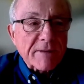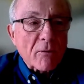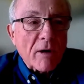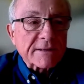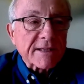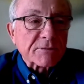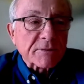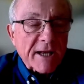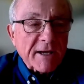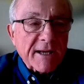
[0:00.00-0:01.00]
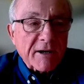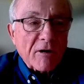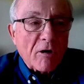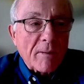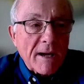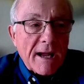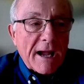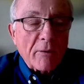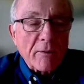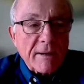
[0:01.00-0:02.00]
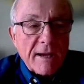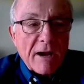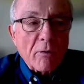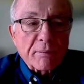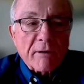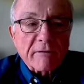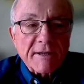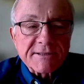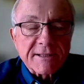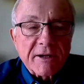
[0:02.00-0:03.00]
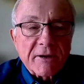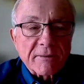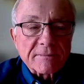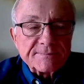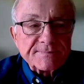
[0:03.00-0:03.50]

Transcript: They want things what they can get at home. How are we progressing there?